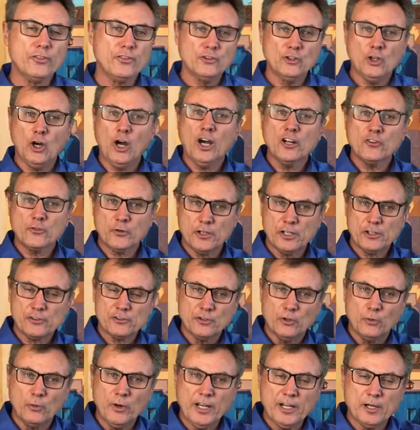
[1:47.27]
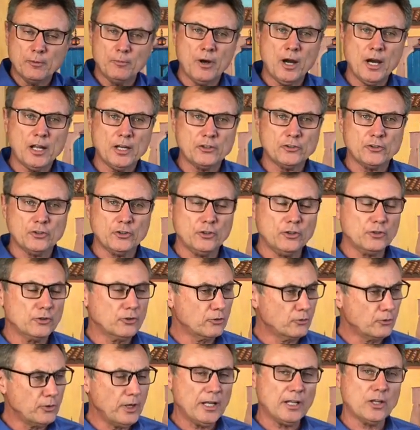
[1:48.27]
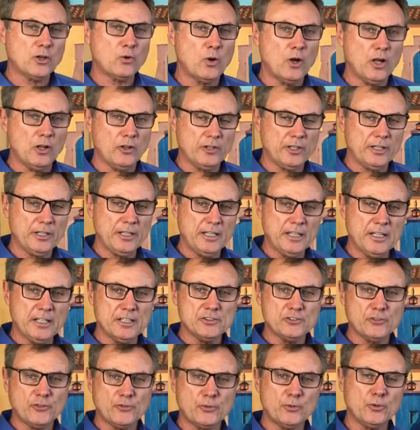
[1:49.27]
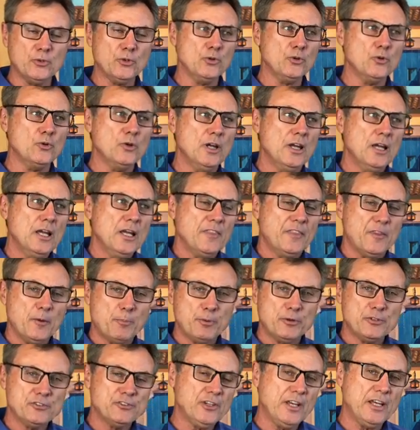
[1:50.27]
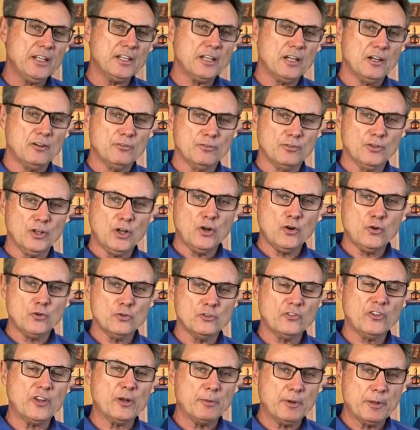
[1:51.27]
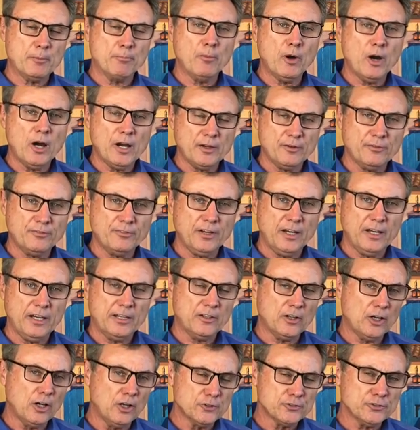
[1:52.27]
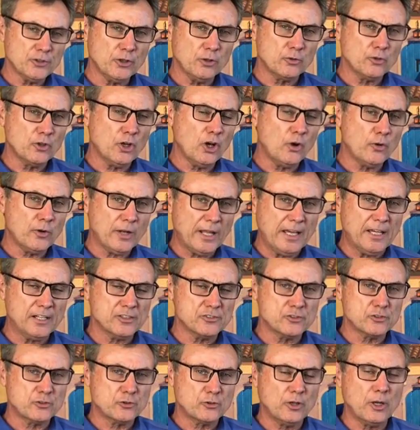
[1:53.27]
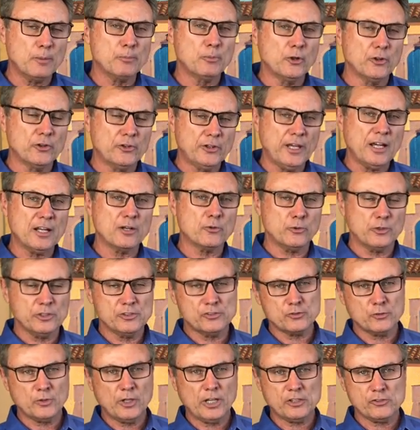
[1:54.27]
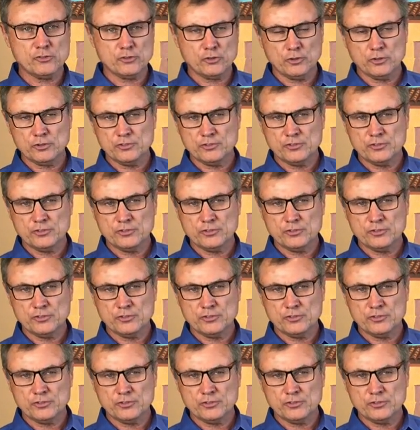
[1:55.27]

non-traditional way to monitor credit quality is through the percent of loans that have been modified, also known as troubled debt restructures,